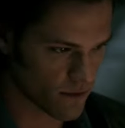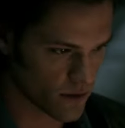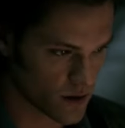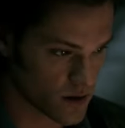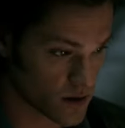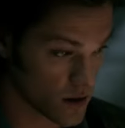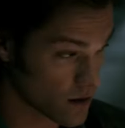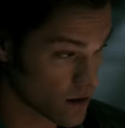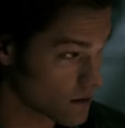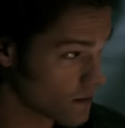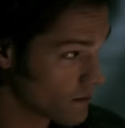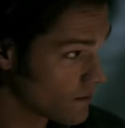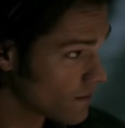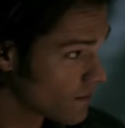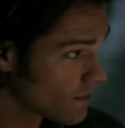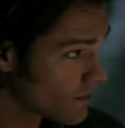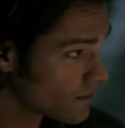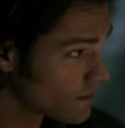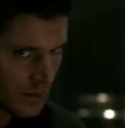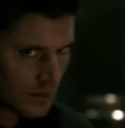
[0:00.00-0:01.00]

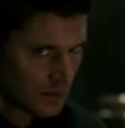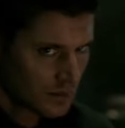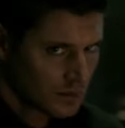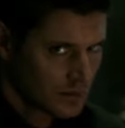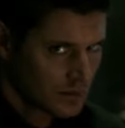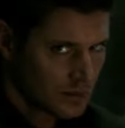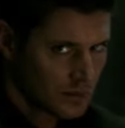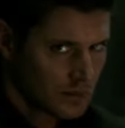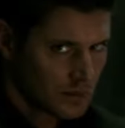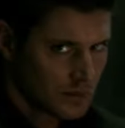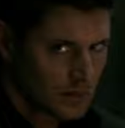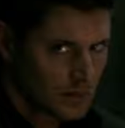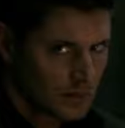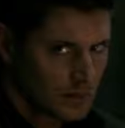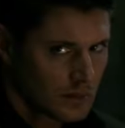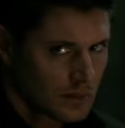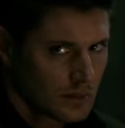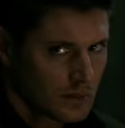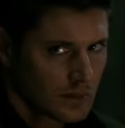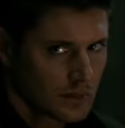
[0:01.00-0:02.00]

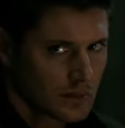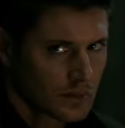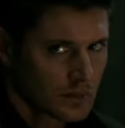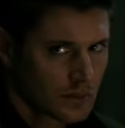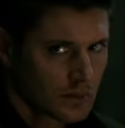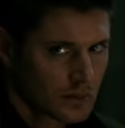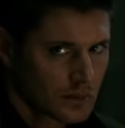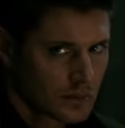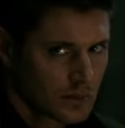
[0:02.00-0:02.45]
(silent)